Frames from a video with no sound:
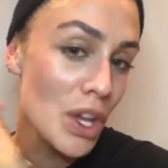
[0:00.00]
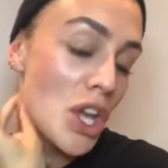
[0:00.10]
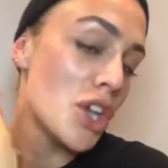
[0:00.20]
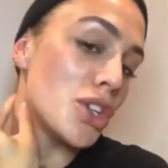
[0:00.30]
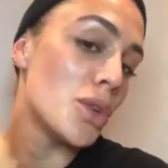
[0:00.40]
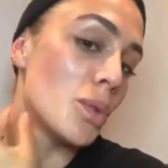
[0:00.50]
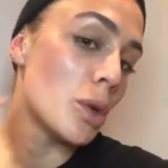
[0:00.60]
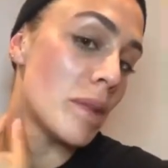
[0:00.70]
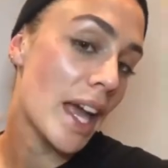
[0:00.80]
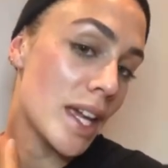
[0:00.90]
you will be
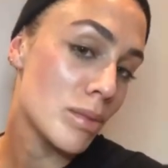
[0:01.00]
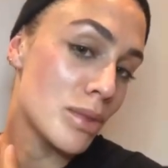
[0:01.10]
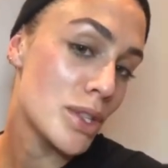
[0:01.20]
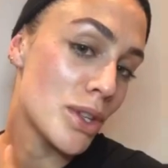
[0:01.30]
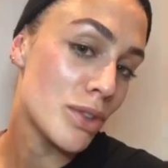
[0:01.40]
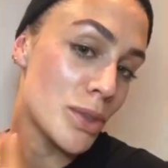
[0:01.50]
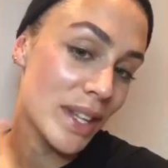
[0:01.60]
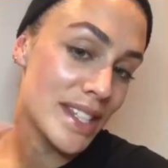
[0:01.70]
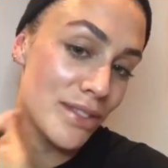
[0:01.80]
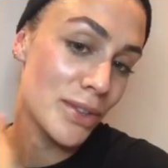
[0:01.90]
able to for
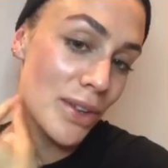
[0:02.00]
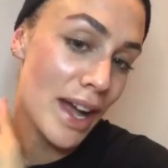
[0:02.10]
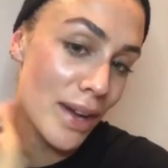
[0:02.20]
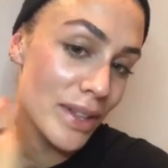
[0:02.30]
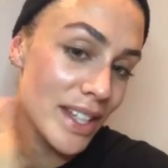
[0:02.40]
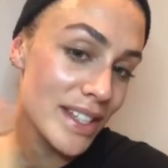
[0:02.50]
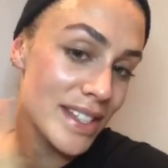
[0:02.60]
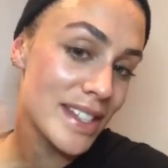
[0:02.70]
24 hours.